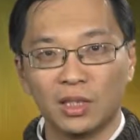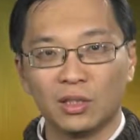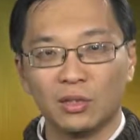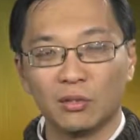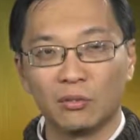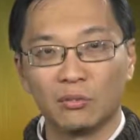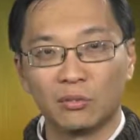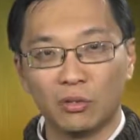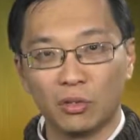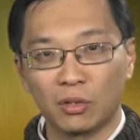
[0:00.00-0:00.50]

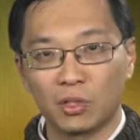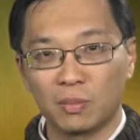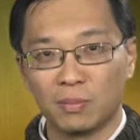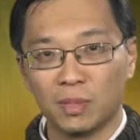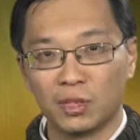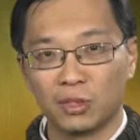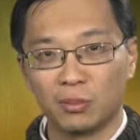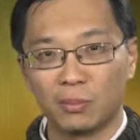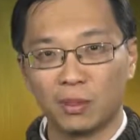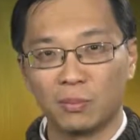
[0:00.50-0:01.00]
the first
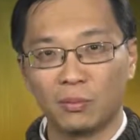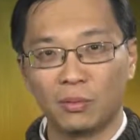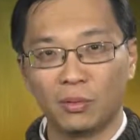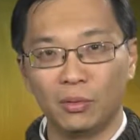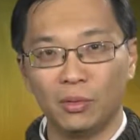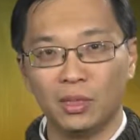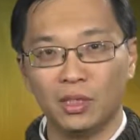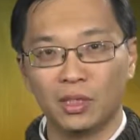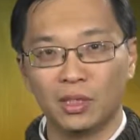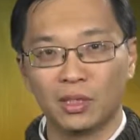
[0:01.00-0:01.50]
measurement
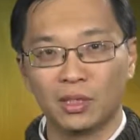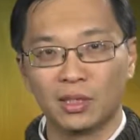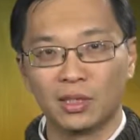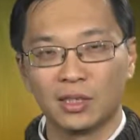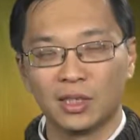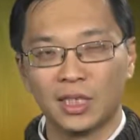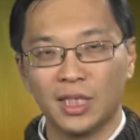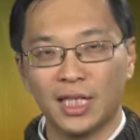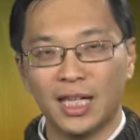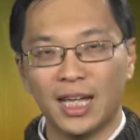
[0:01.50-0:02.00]
point,
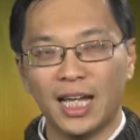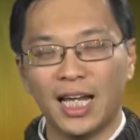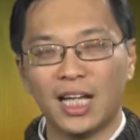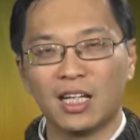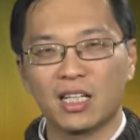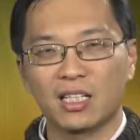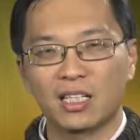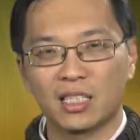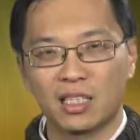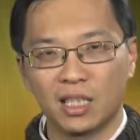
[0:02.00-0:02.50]

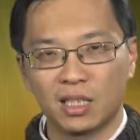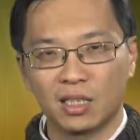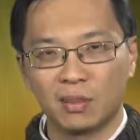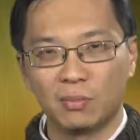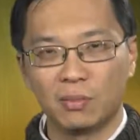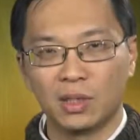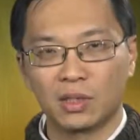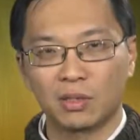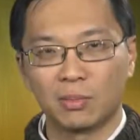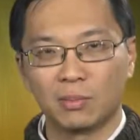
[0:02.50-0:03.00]
and the
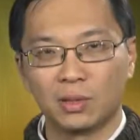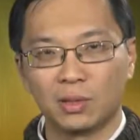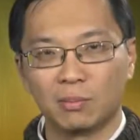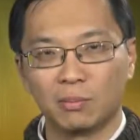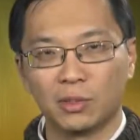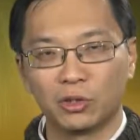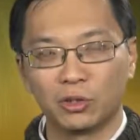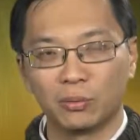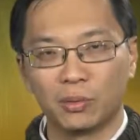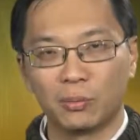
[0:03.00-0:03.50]
second
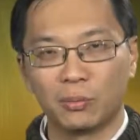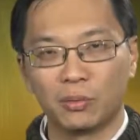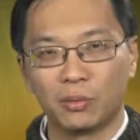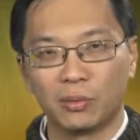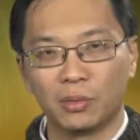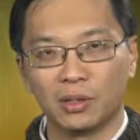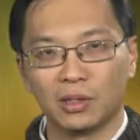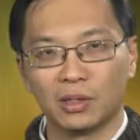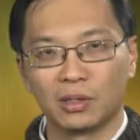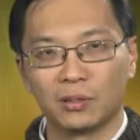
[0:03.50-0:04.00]
measurement
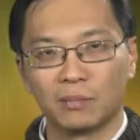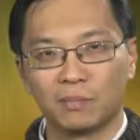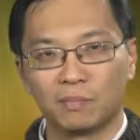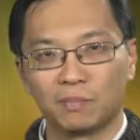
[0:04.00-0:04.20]
point.